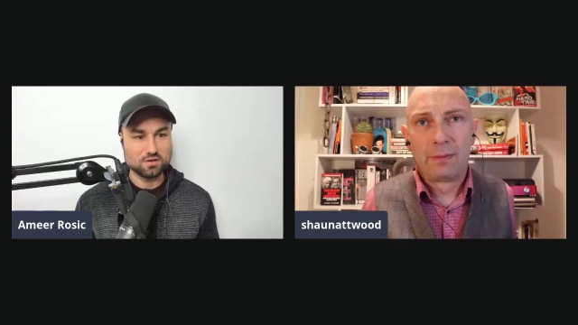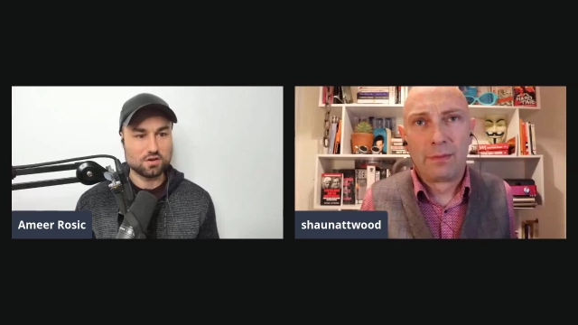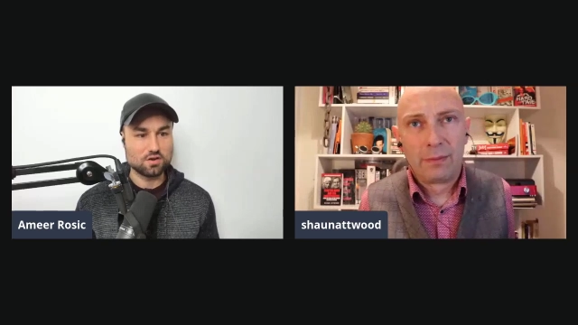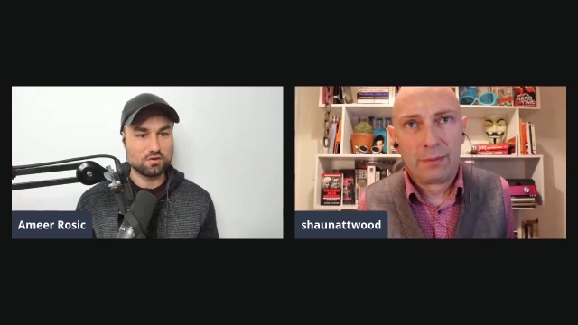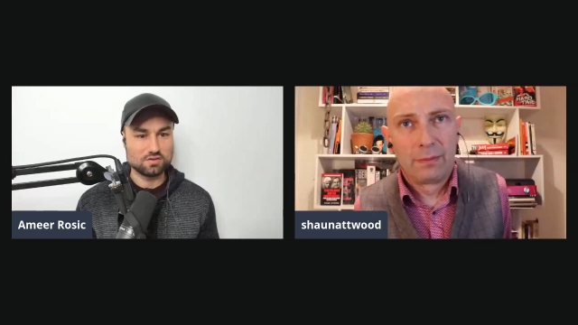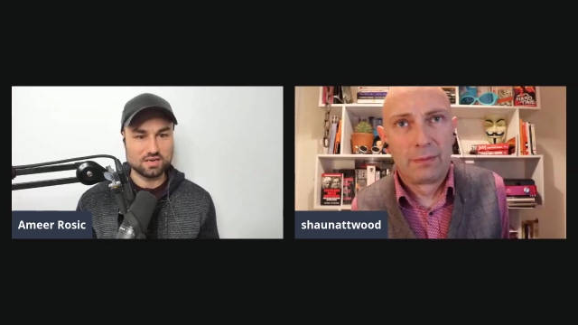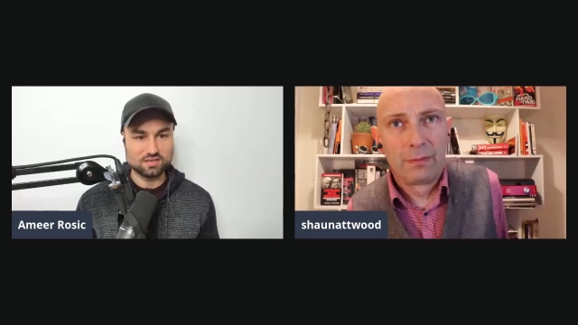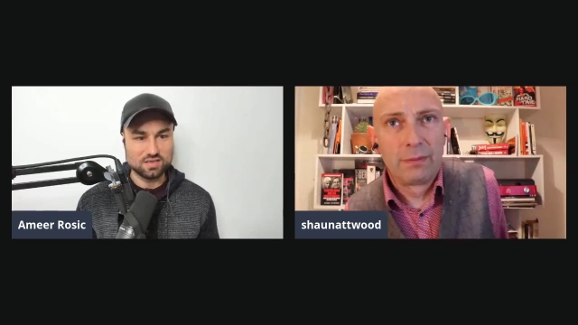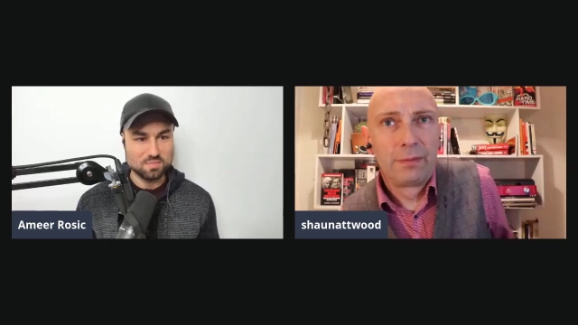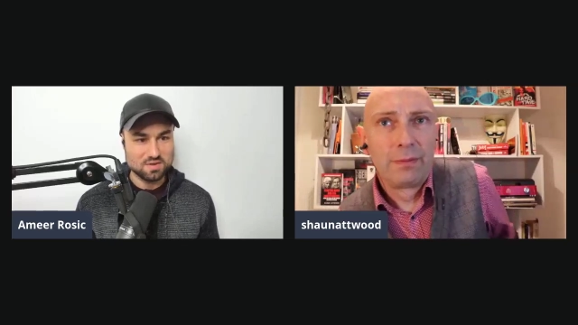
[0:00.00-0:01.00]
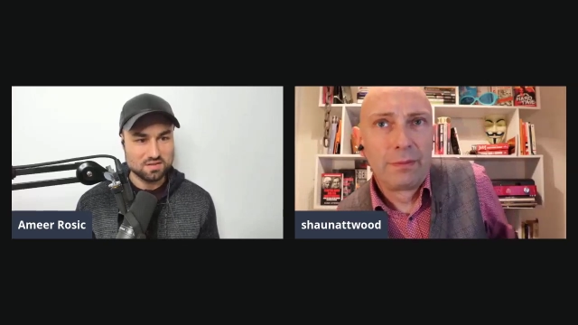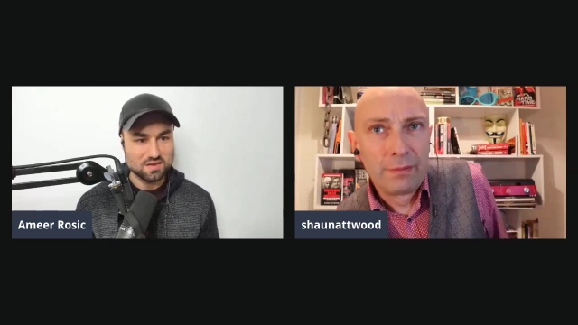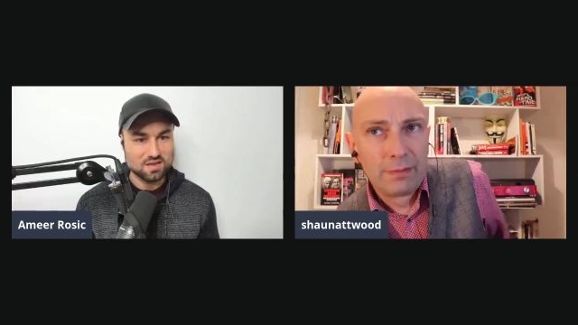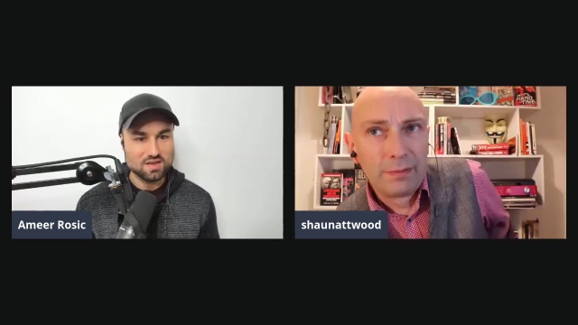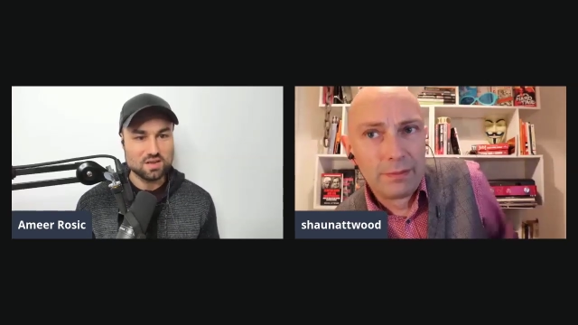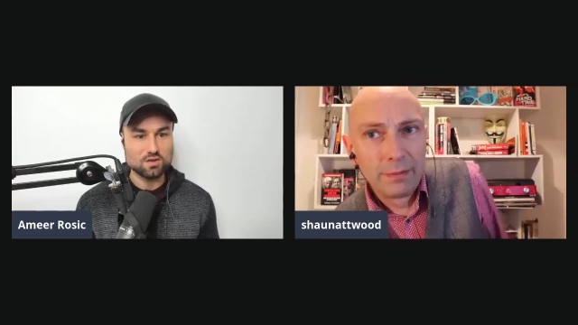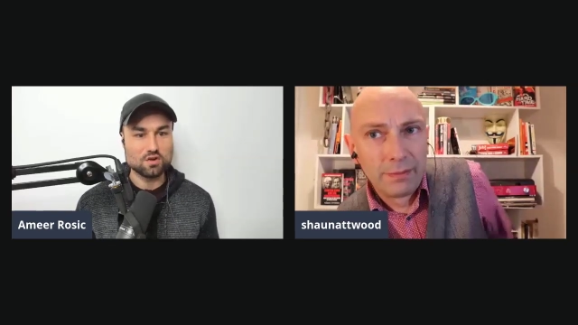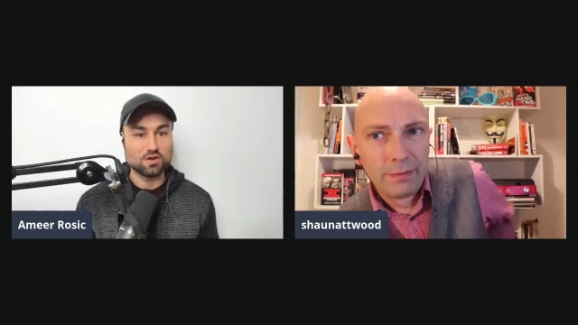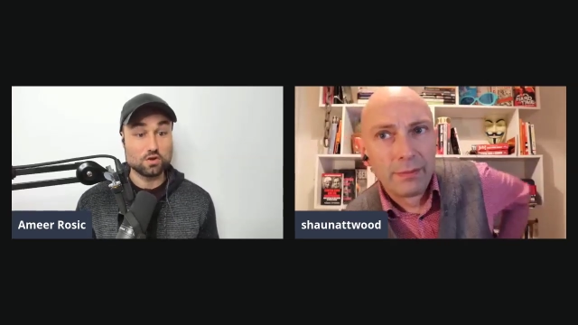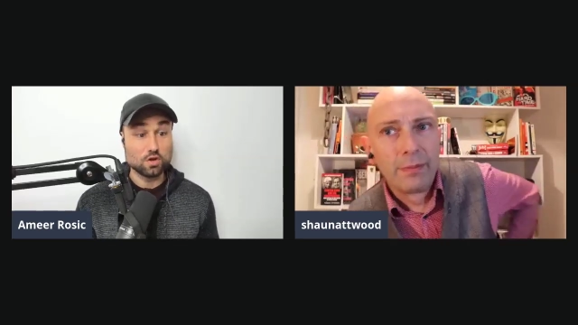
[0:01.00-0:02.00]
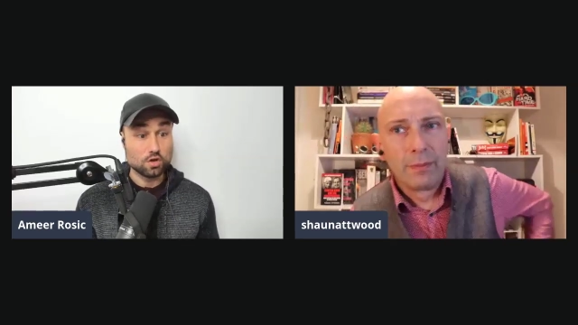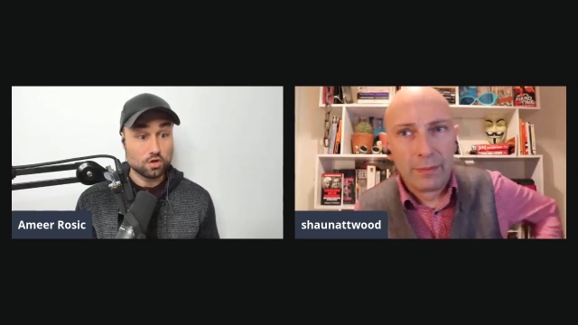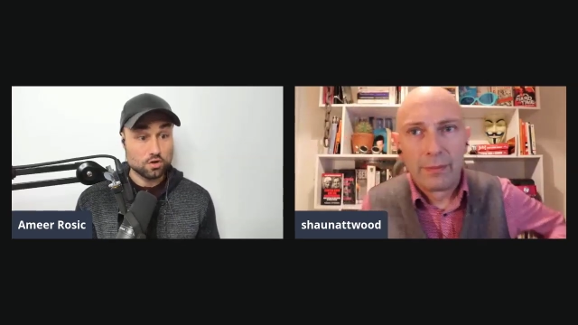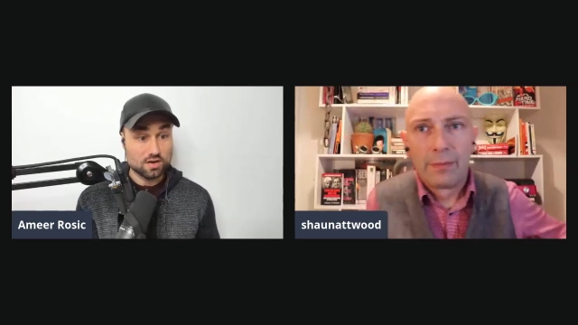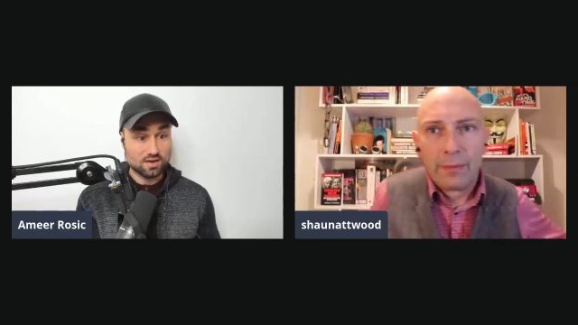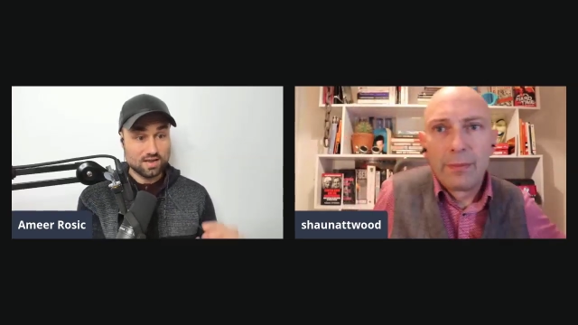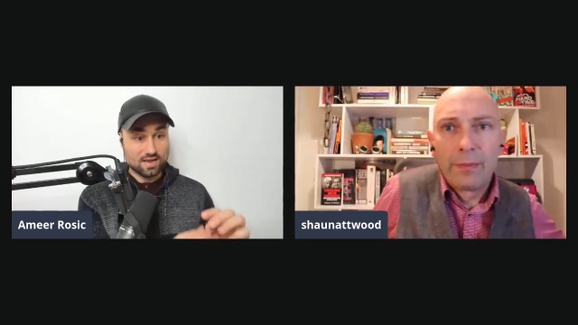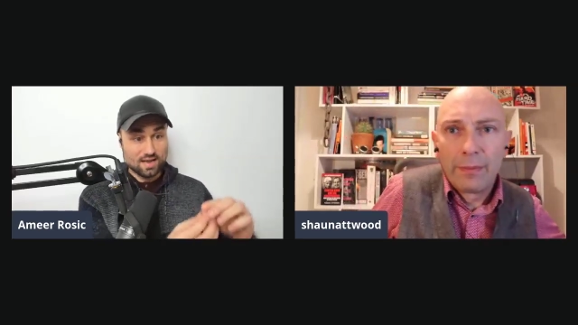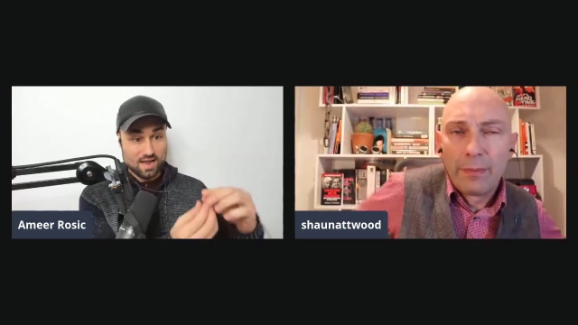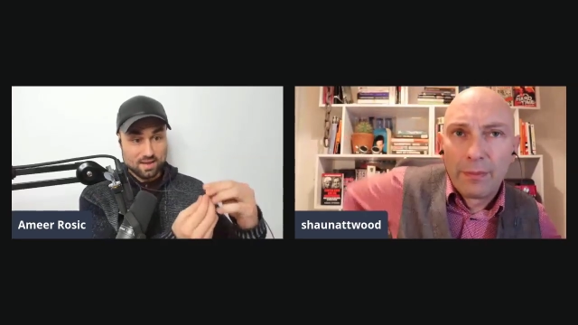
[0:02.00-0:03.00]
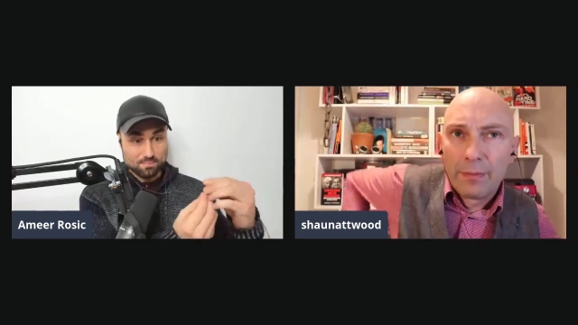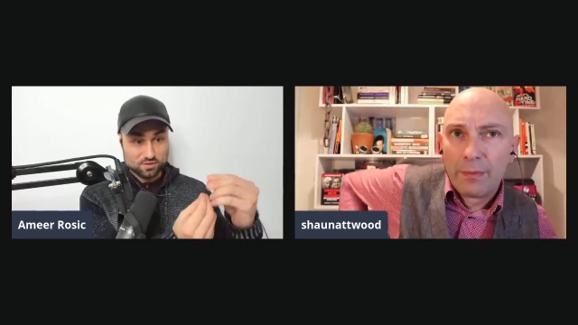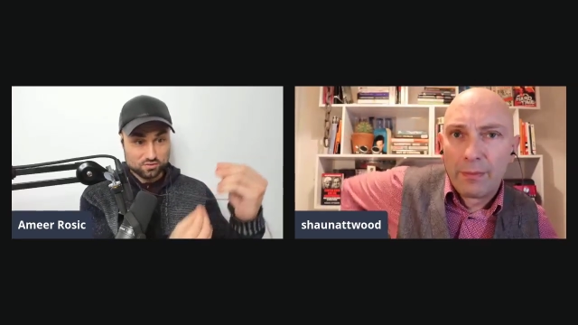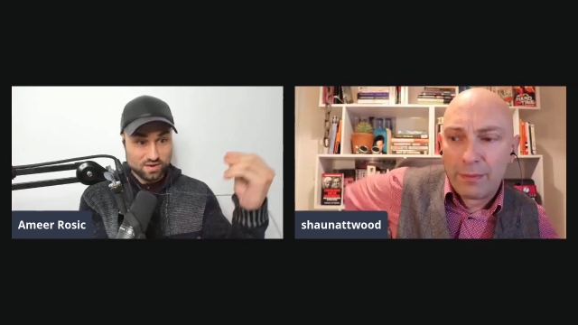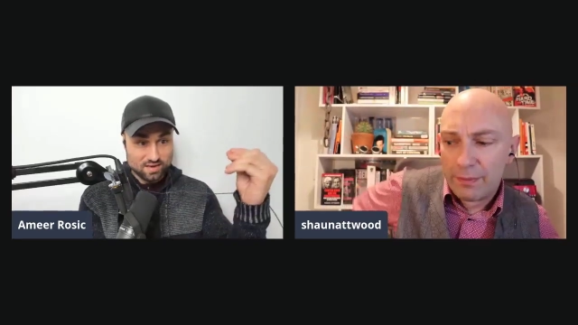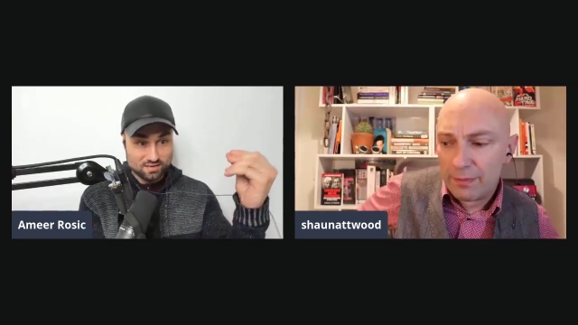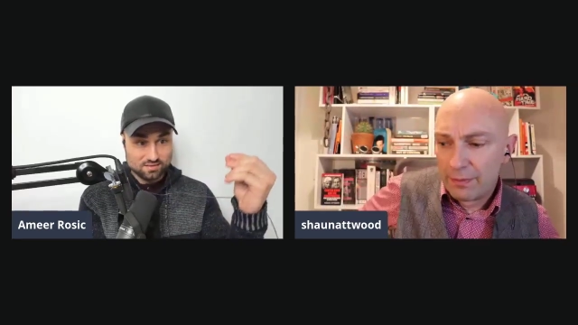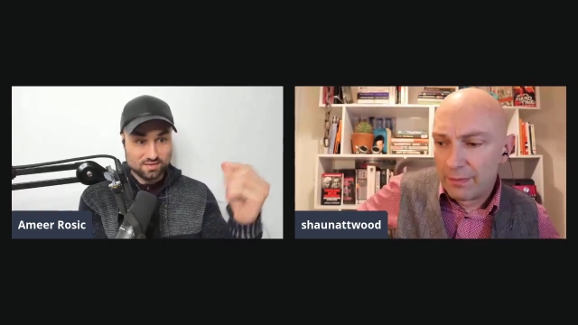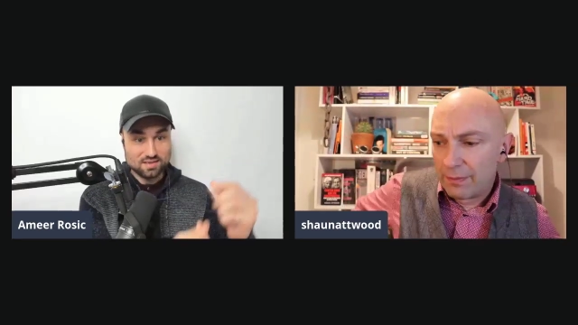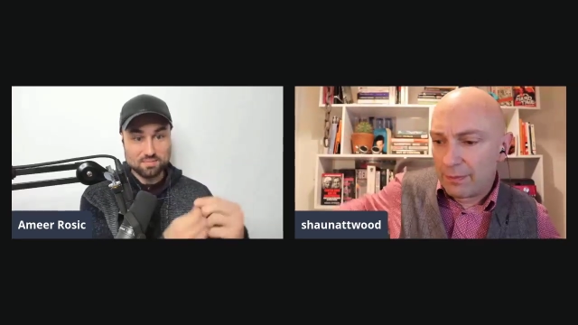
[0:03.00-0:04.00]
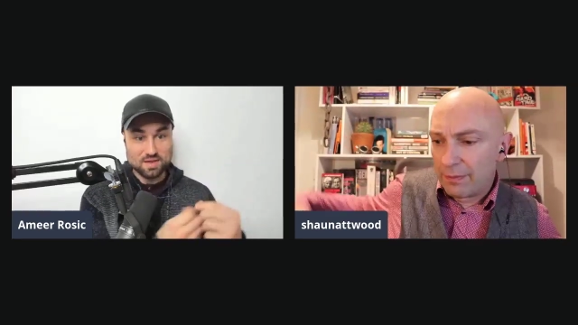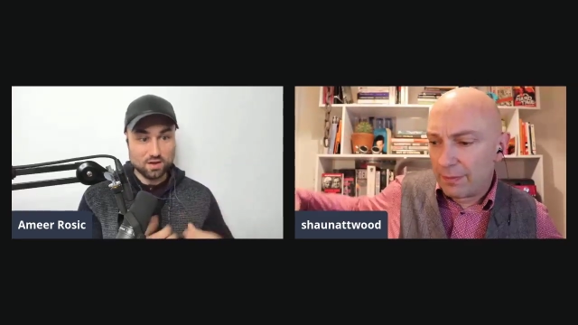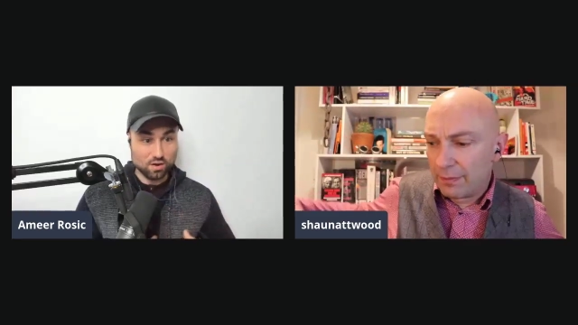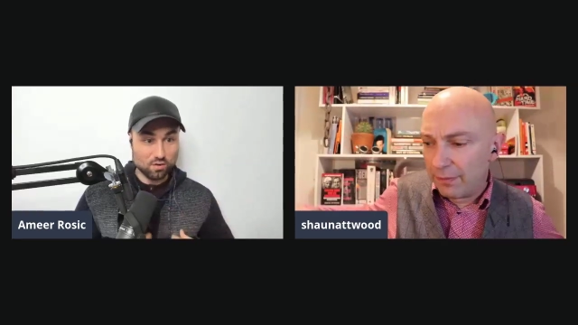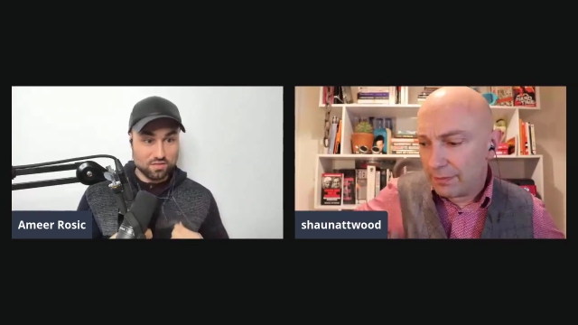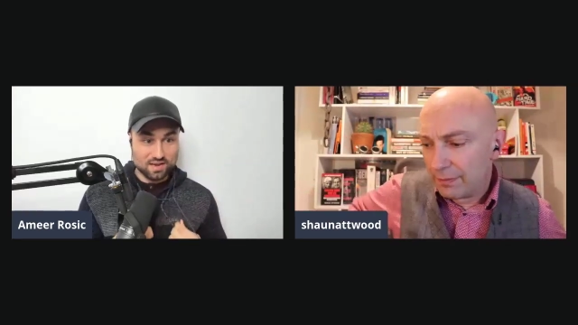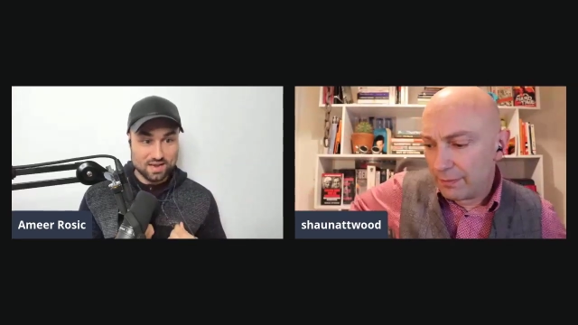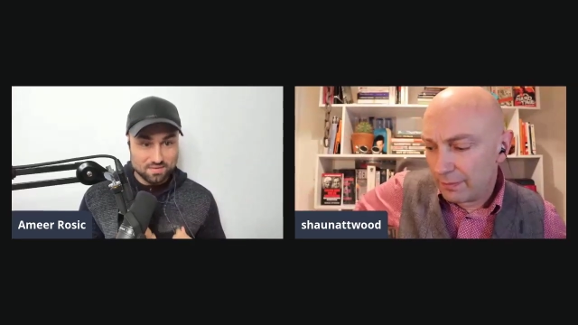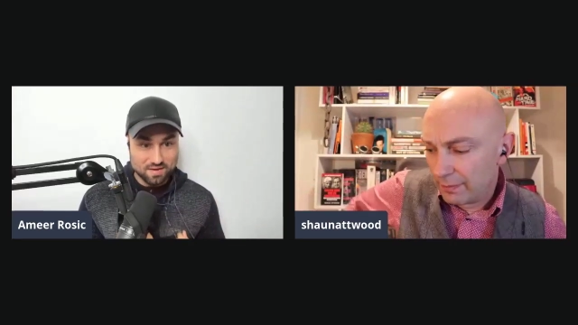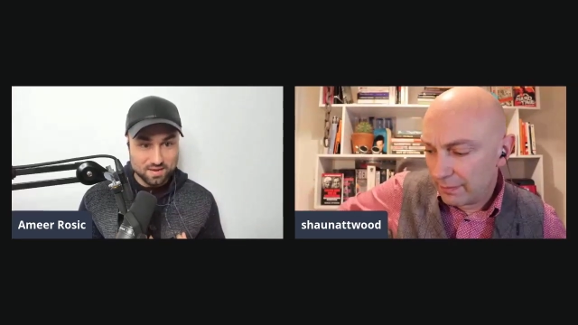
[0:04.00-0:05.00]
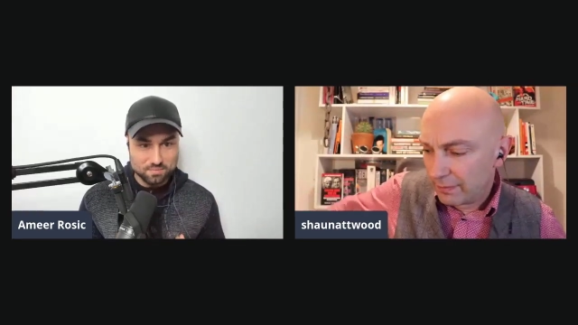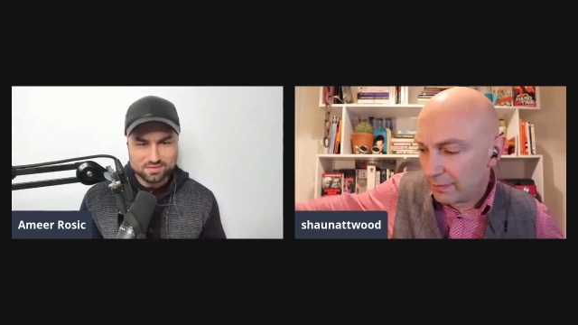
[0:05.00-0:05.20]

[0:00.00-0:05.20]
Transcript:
Speaker 1: You can use it as CBD. You can you can get hemp strains and then make clothing out of hemp.